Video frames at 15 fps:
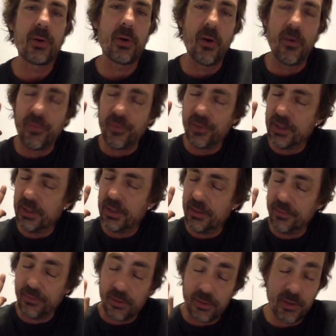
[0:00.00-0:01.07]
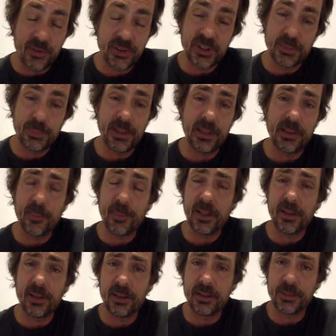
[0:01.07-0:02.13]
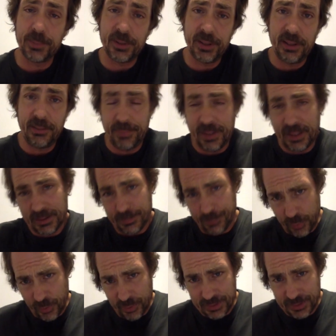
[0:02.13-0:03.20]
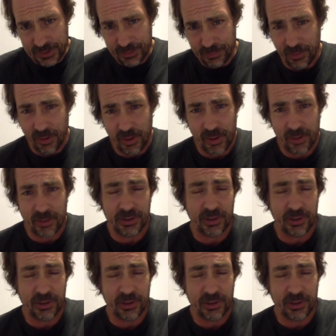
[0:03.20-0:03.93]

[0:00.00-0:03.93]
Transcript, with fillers: Hopefully, if all goes as planned, I'm gonna be on the plane back to Portland tomorrow,